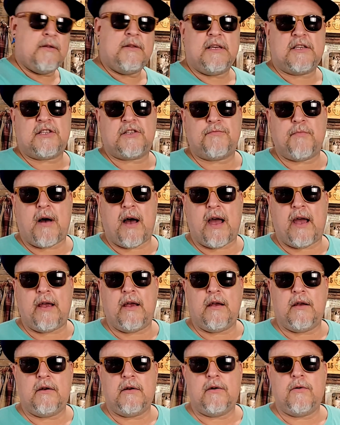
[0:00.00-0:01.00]
This is
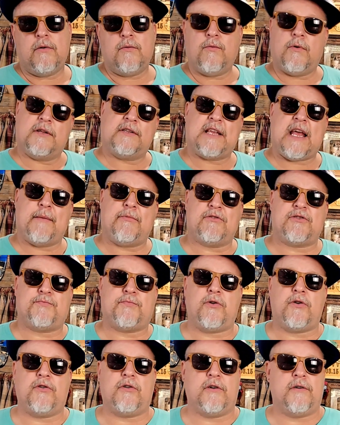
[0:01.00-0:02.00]
my 1
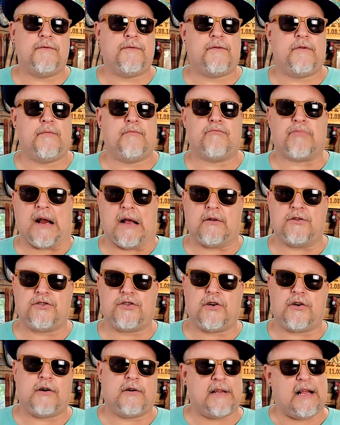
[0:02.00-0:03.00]
tablespoon of brown
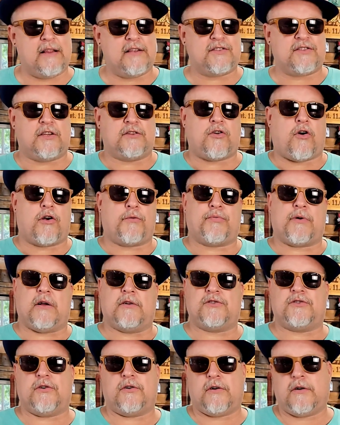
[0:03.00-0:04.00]
sugar. Now this is the dark
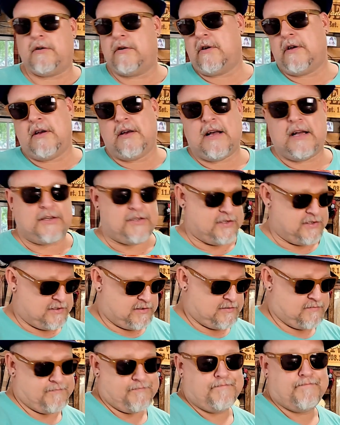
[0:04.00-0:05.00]
brown sugar. That's
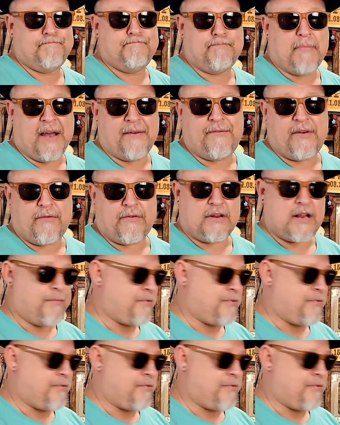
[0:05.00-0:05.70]
just my favorite